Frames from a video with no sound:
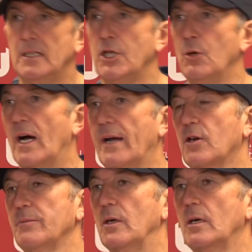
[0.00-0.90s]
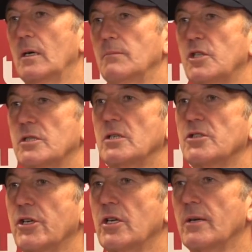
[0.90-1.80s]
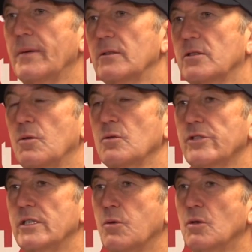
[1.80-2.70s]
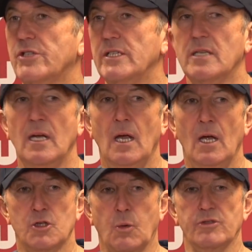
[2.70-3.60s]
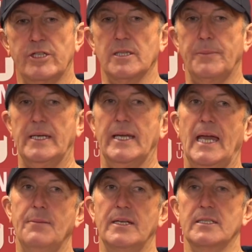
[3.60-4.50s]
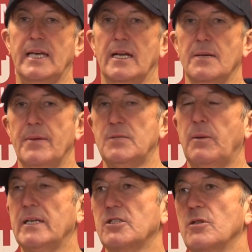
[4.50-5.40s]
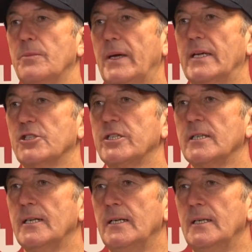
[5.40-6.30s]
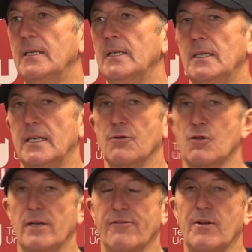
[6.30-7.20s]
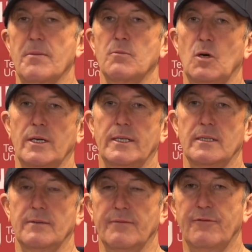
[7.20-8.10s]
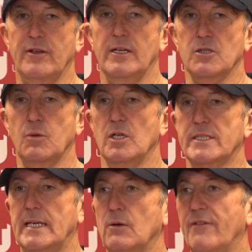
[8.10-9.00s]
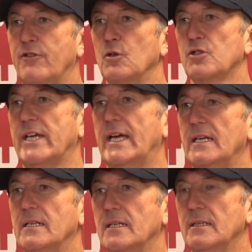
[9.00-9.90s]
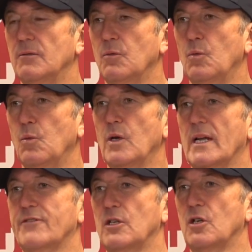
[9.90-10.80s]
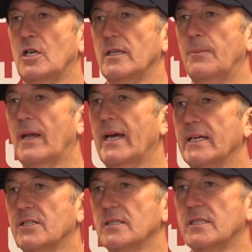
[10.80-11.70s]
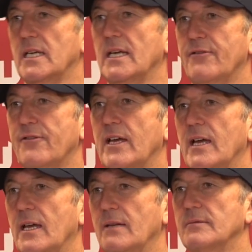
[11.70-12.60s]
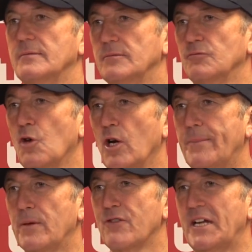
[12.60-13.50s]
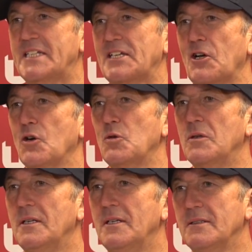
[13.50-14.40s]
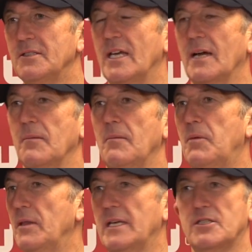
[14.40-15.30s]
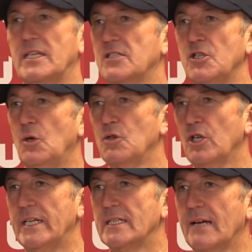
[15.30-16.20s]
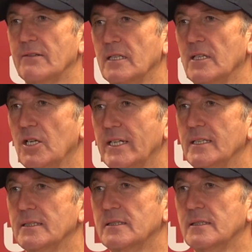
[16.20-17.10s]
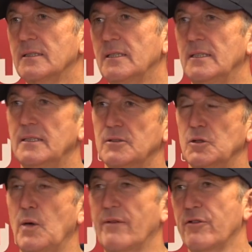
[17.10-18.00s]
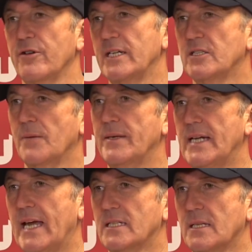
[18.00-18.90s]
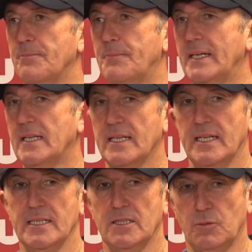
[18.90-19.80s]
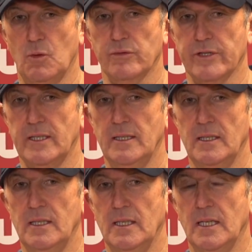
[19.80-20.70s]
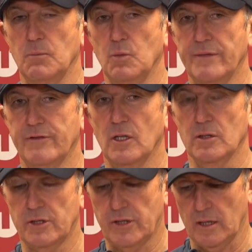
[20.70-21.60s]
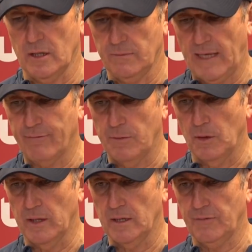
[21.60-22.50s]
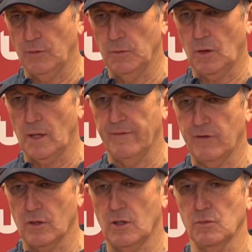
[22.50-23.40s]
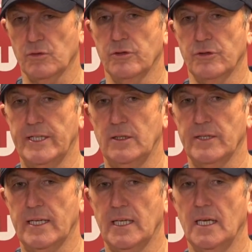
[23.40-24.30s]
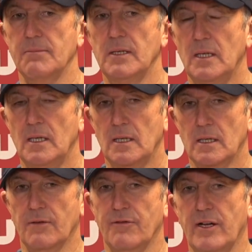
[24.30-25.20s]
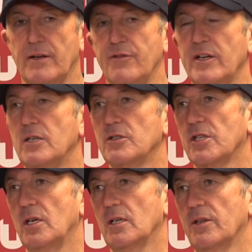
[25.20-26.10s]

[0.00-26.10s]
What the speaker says: You are, I'm not. I'm just concerned about Swansea. Swansea's a big game, and it's getting the best players on the pitch in the right frame of mind and fitness-wise. Now, if you're saying that we'll have to look at the players and see if they're ripe and ready to go, yeah, but there's no looking down the line at whoever it is coming next. The big thing is Swansea, and we've got to, everybody, as a football club, have got to concentrate on that game. They're a very, very good side.